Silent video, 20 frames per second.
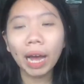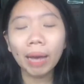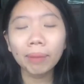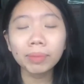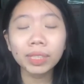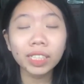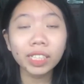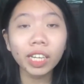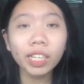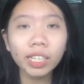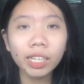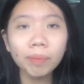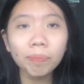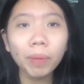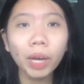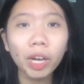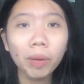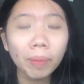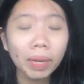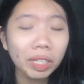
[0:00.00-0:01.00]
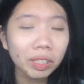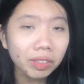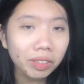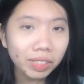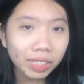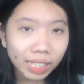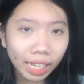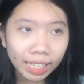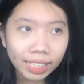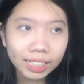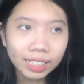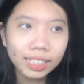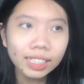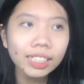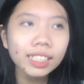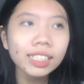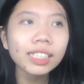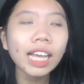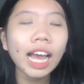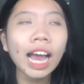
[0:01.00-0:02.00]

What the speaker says: I'm studying biomedical sciences